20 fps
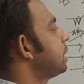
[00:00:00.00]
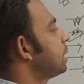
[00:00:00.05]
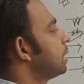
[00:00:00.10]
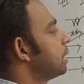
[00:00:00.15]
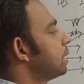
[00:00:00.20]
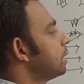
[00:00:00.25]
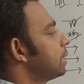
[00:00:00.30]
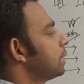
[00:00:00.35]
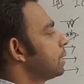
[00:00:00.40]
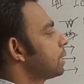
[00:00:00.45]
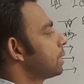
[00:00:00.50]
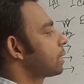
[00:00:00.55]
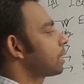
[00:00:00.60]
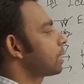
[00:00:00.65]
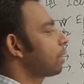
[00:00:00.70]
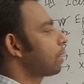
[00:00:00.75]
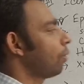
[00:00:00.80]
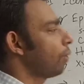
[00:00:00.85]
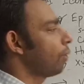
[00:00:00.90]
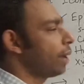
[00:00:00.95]
is
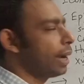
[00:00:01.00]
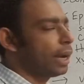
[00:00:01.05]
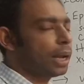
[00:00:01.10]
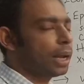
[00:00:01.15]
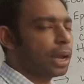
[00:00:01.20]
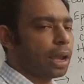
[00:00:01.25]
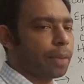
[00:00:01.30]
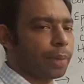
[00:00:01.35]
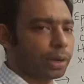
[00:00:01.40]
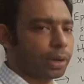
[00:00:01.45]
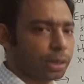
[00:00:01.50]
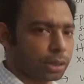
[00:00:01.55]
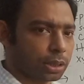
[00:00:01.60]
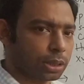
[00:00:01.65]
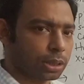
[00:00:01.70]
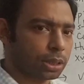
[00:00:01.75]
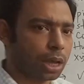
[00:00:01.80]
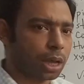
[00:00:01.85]
sclerenchymatous.